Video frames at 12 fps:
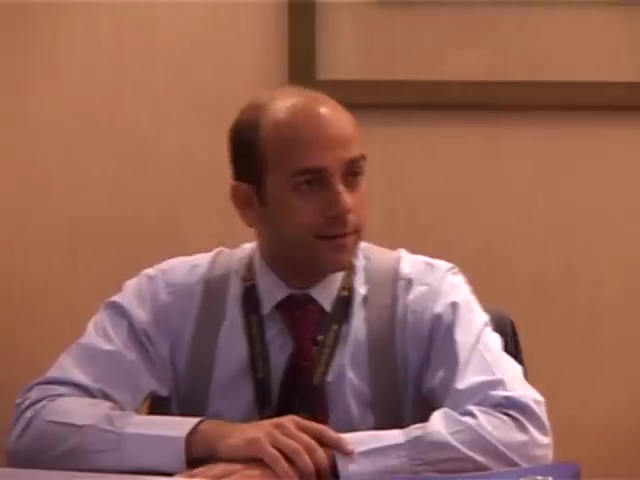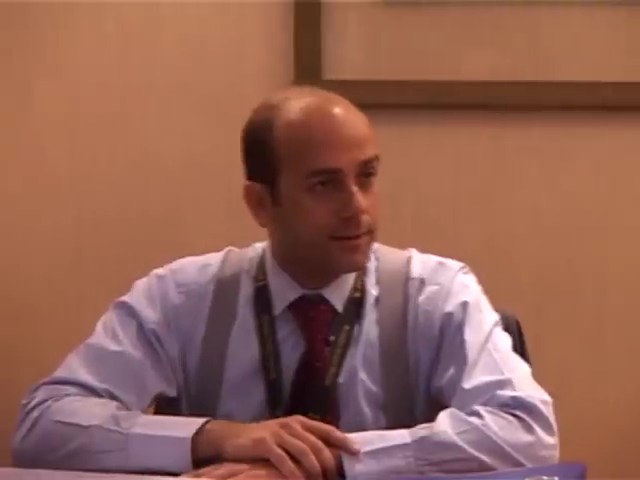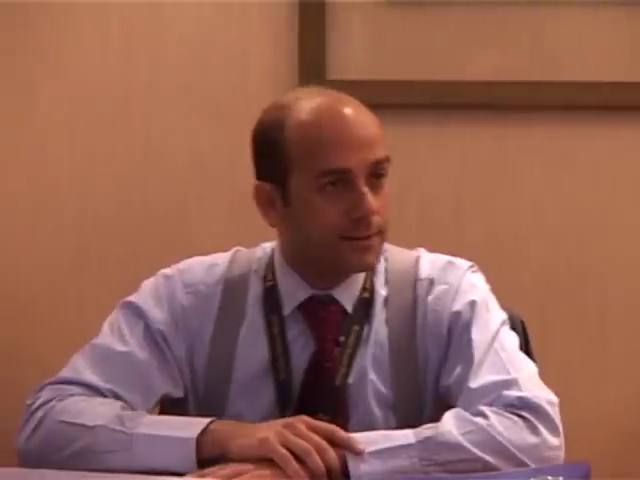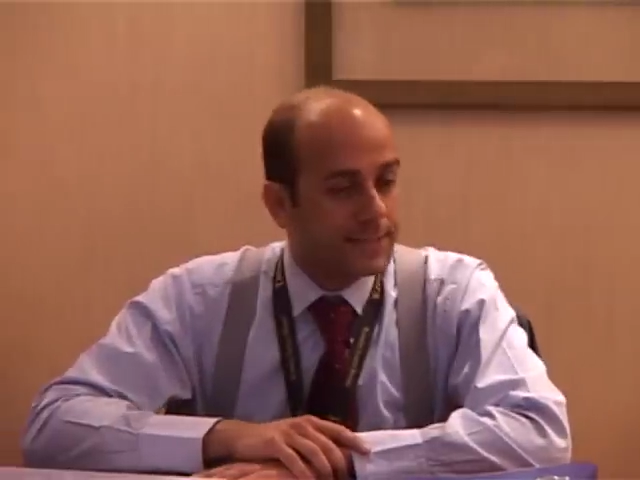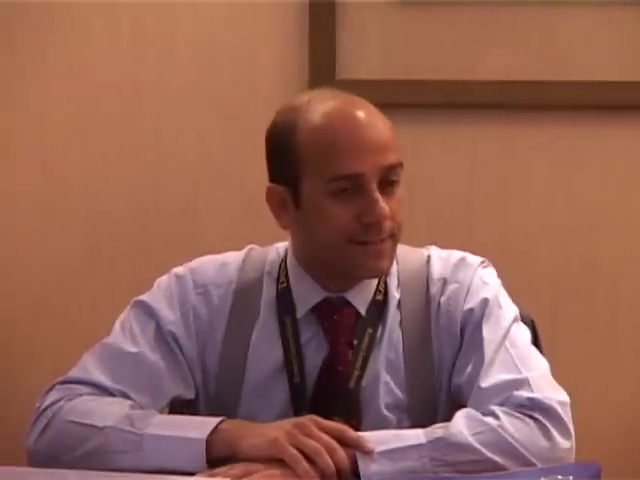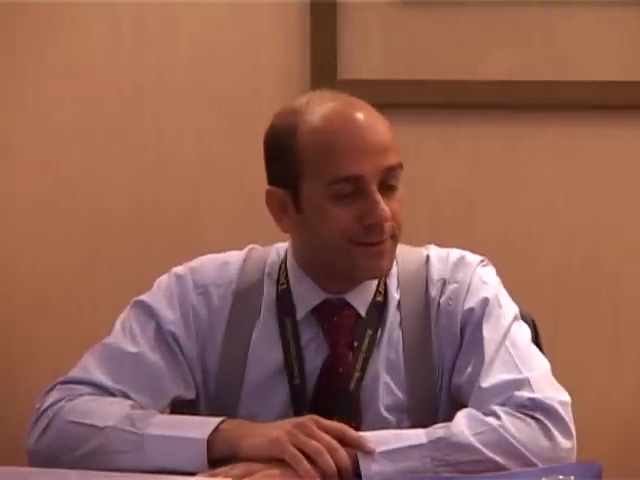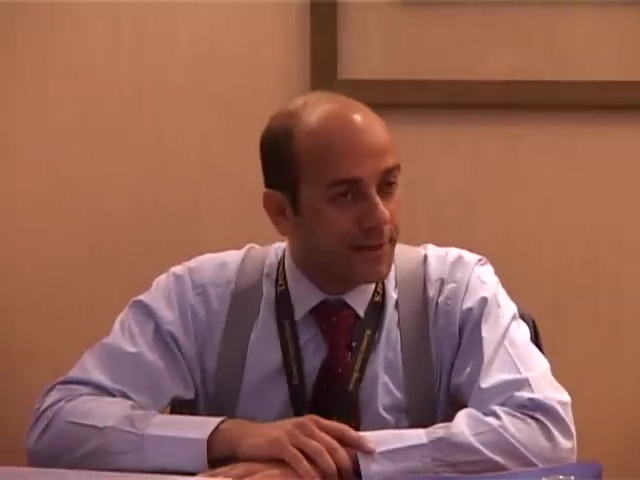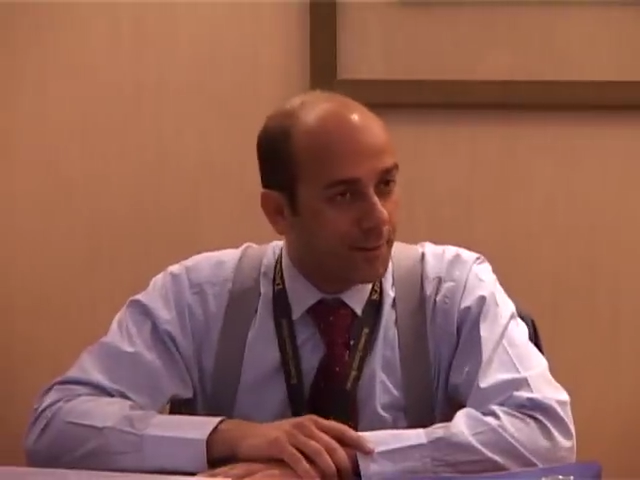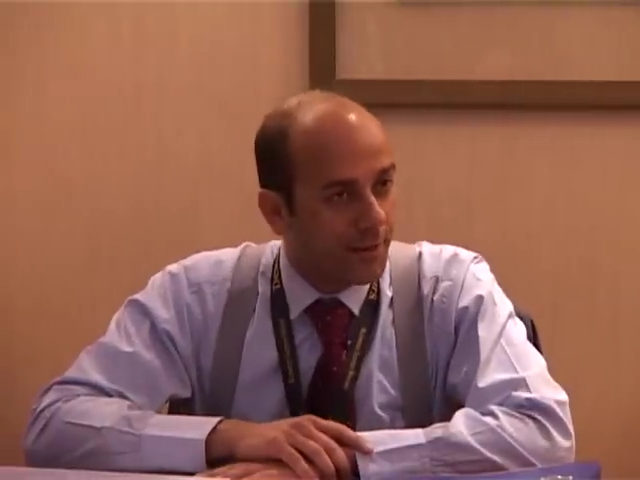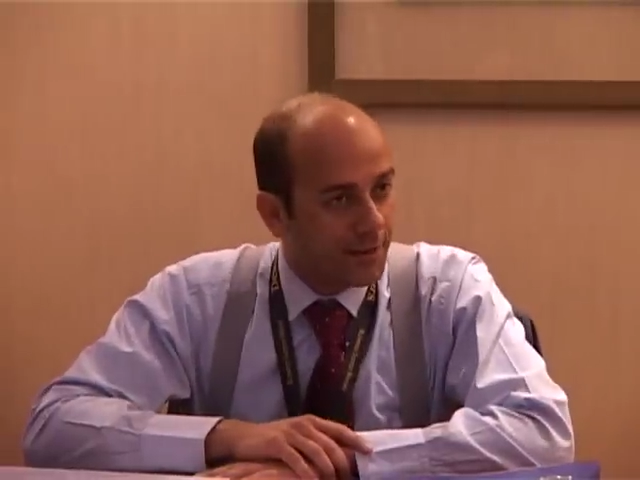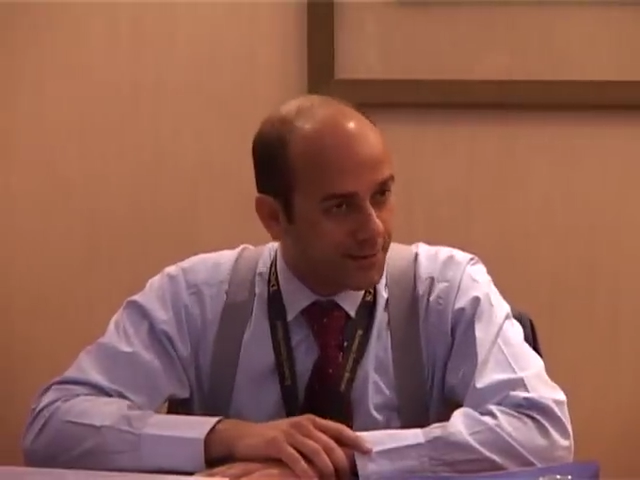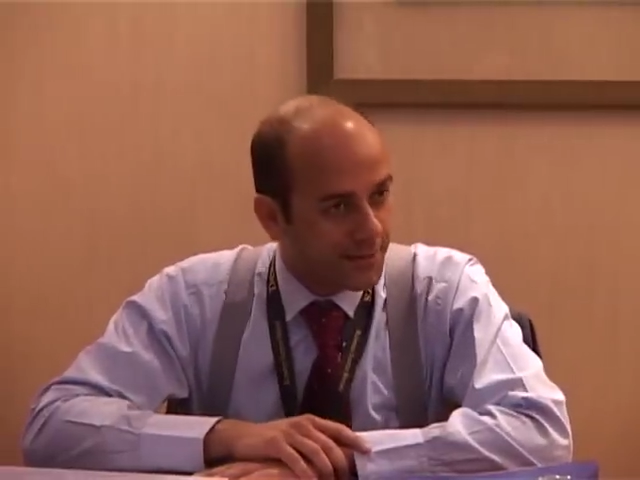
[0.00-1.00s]
uh, Stephen
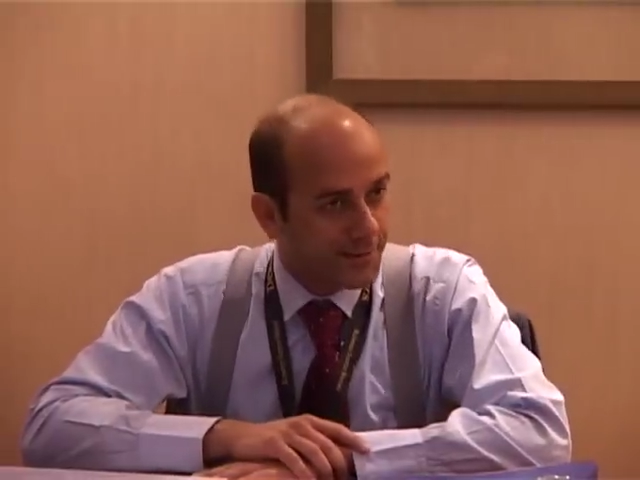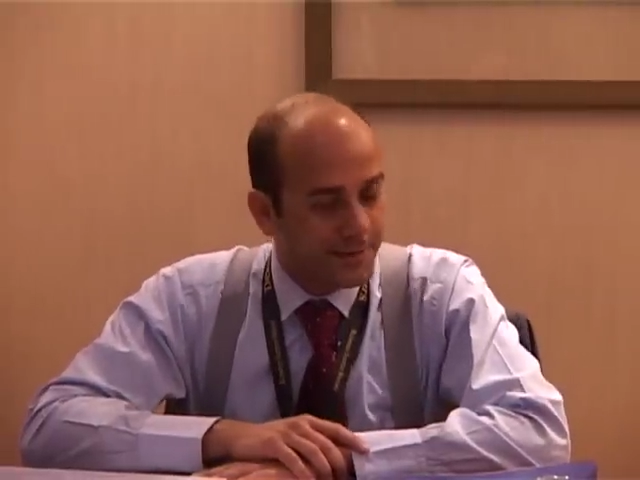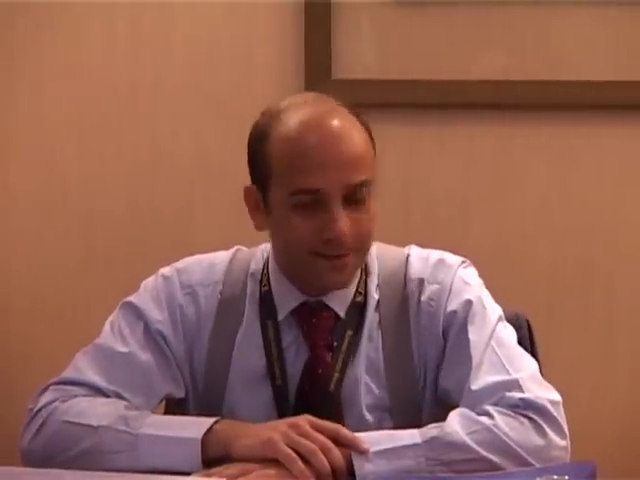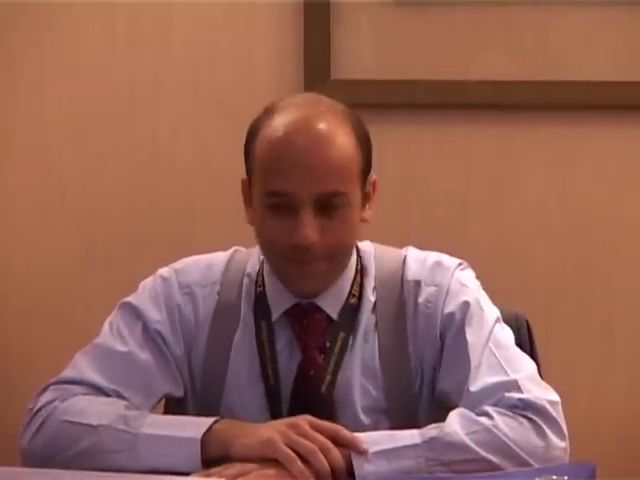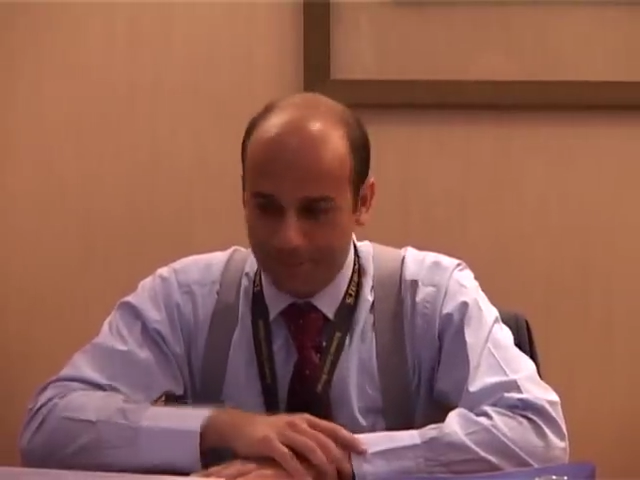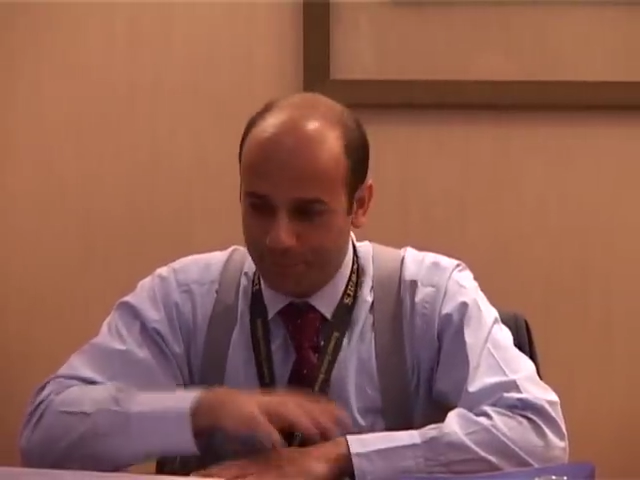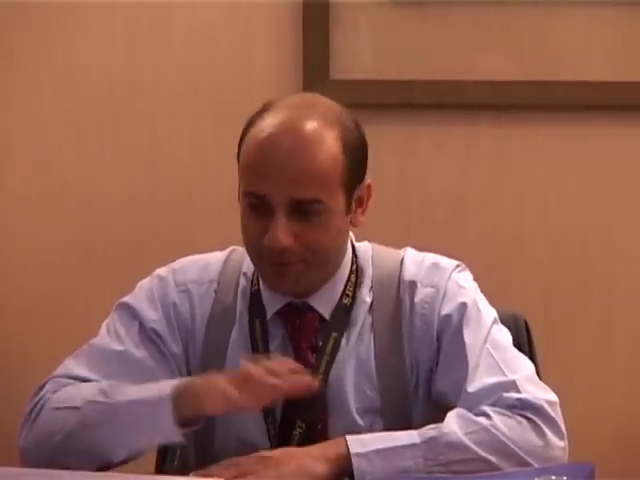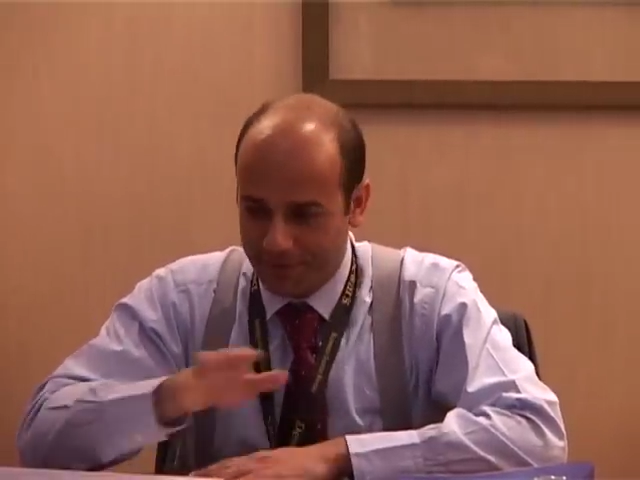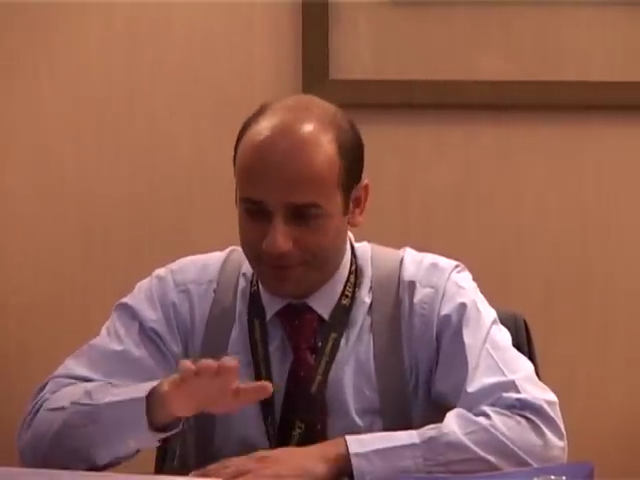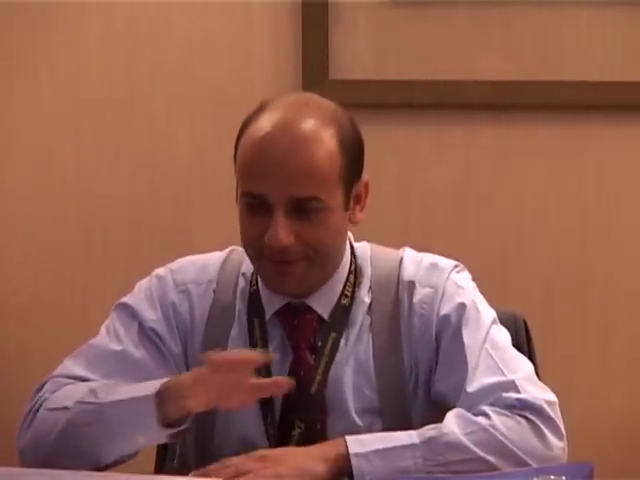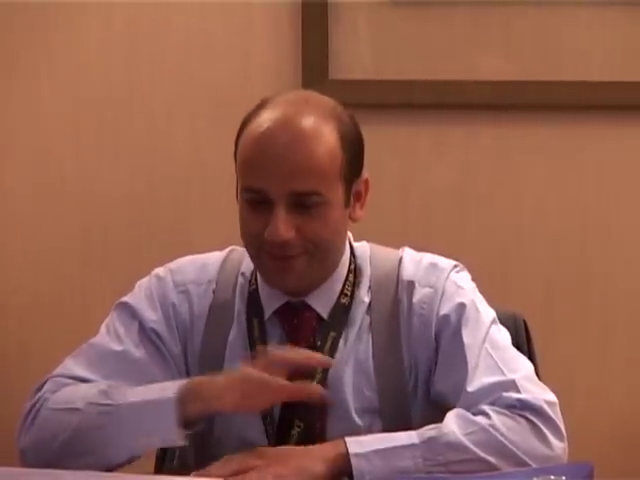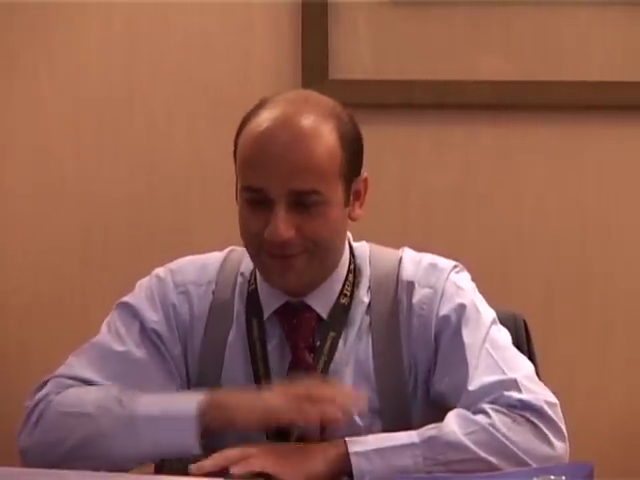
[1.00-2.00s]
Amarasinghe and
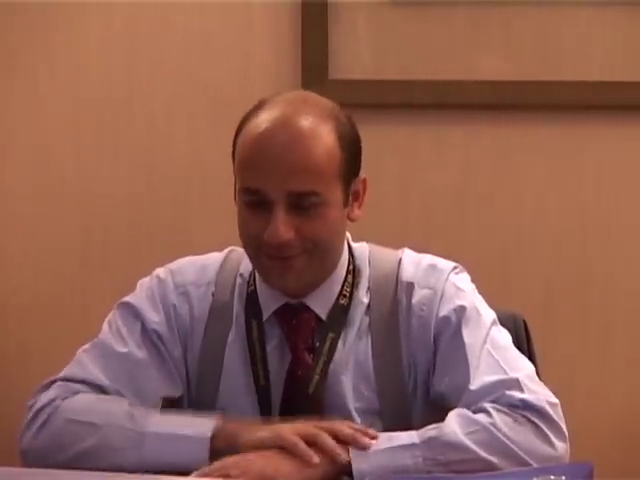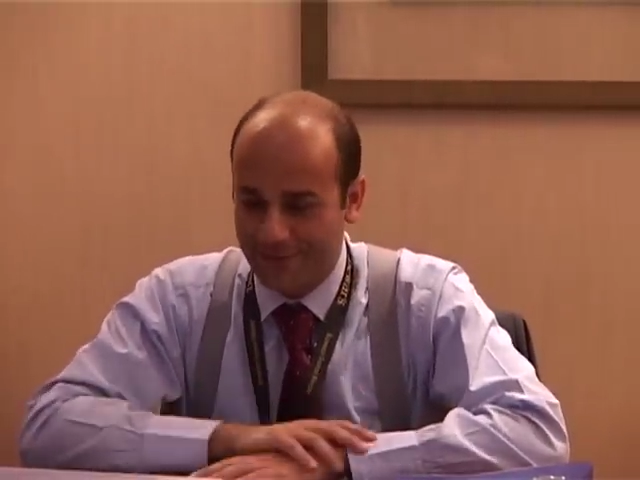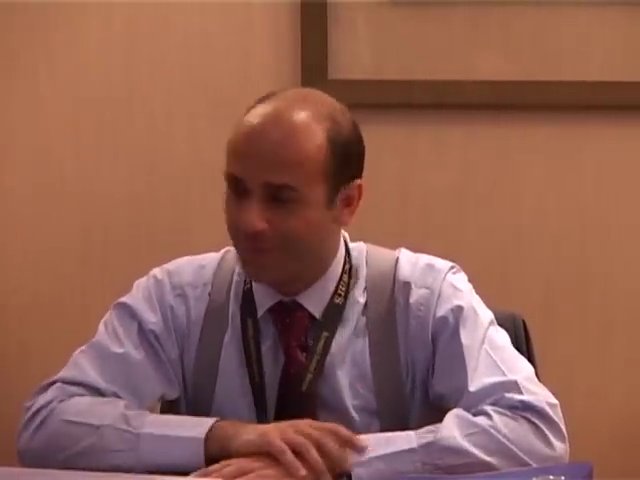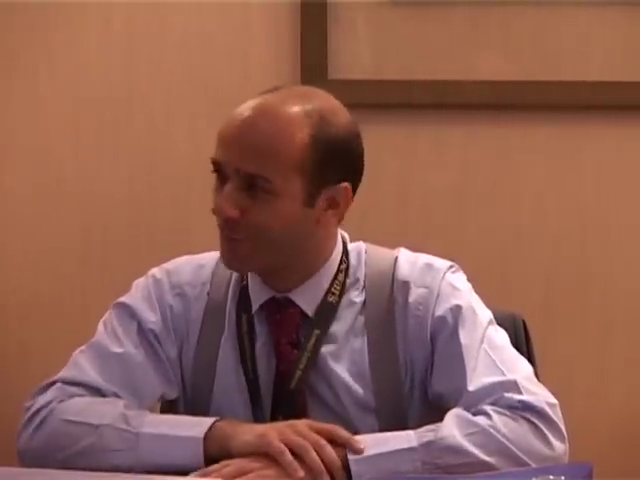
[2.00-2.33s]
besides